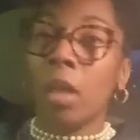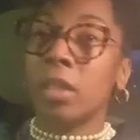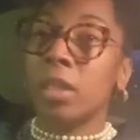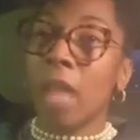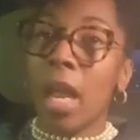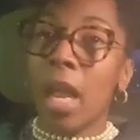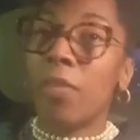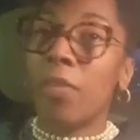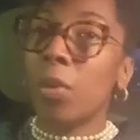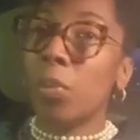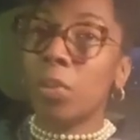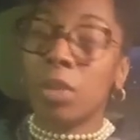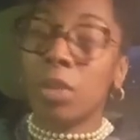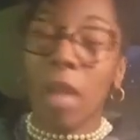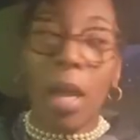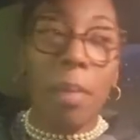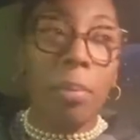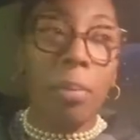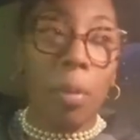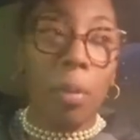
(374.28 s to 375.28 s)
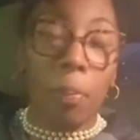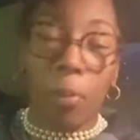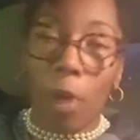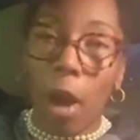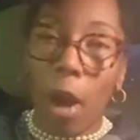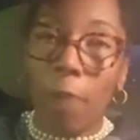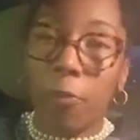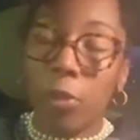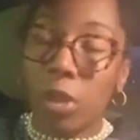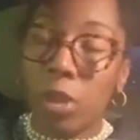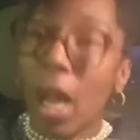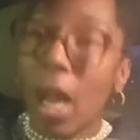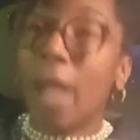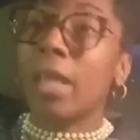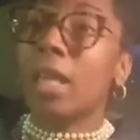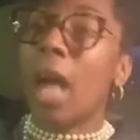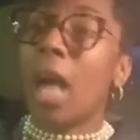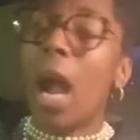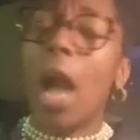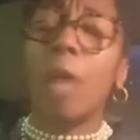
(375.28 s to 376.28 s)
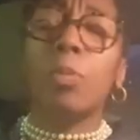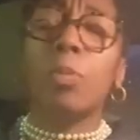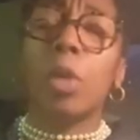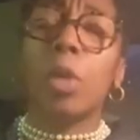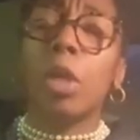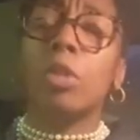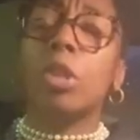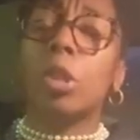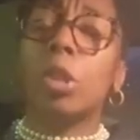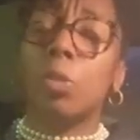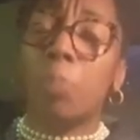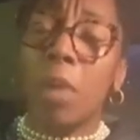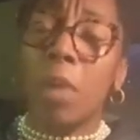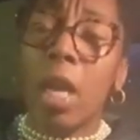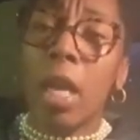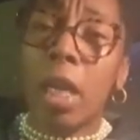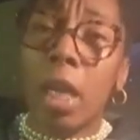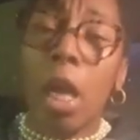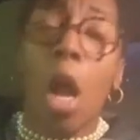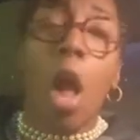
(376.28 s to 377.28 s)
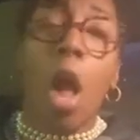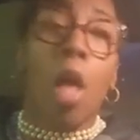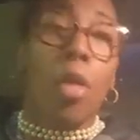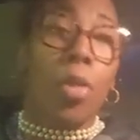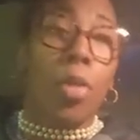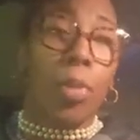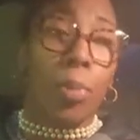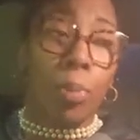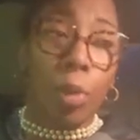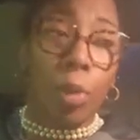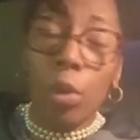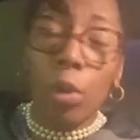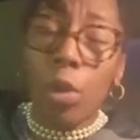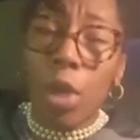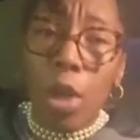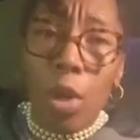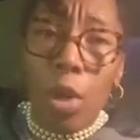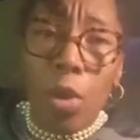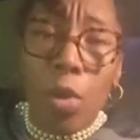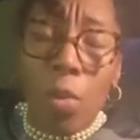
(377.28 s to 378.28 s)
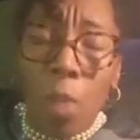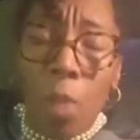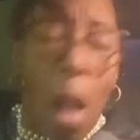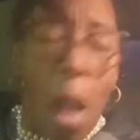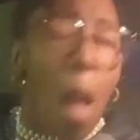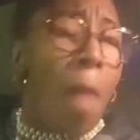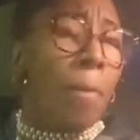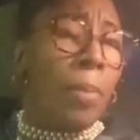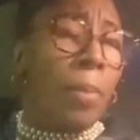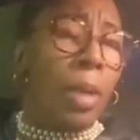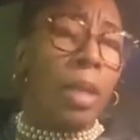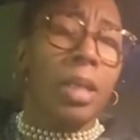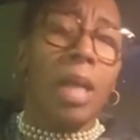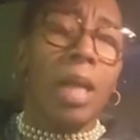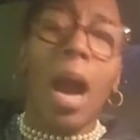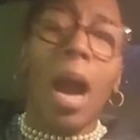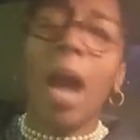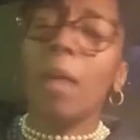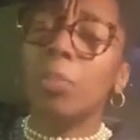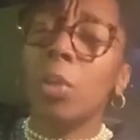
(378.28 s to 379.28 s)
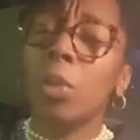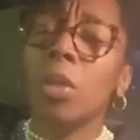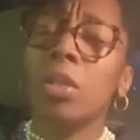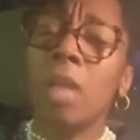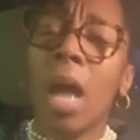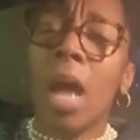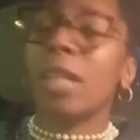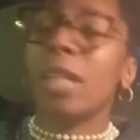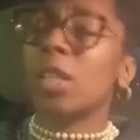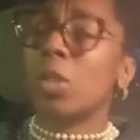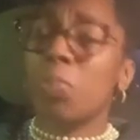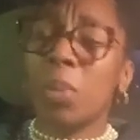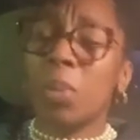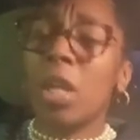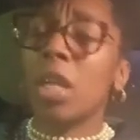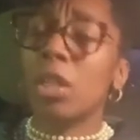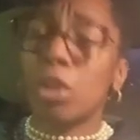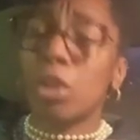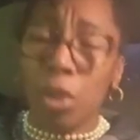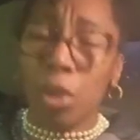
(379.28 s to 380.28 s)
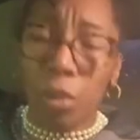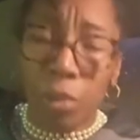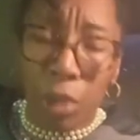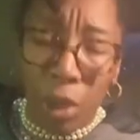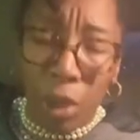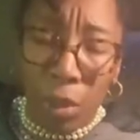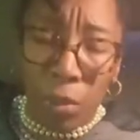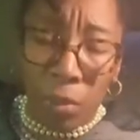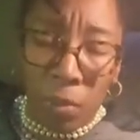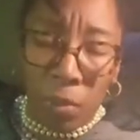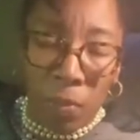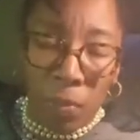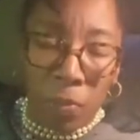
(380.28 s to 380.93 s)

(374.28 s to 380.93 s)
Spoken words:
David was able to prophesy. God will speak through you, but God will not speak to you.